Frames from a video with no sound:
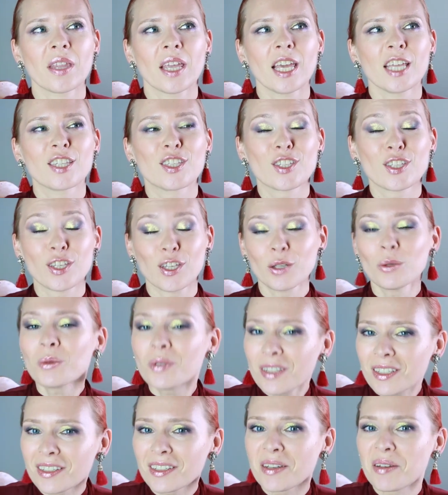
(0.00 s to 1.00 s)
It's
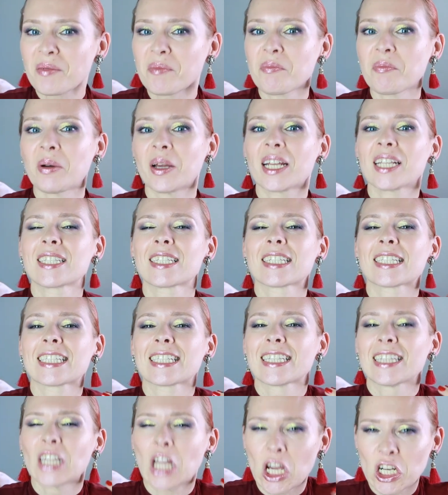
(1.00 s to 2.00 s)
cute, but
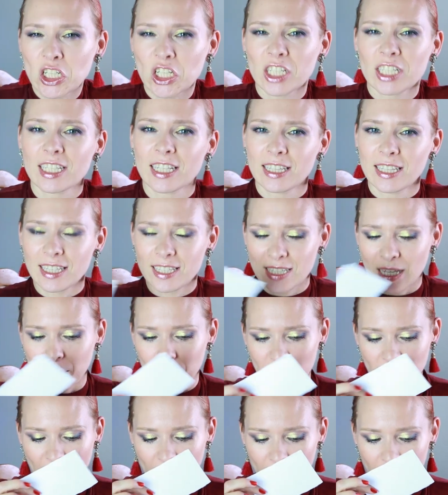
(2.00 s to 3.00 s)
it's luscious at the
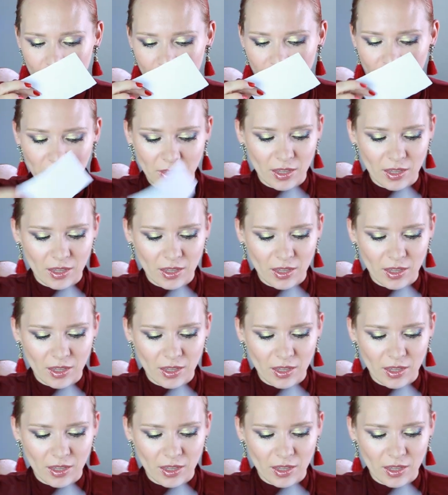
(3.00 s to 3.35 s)
same time.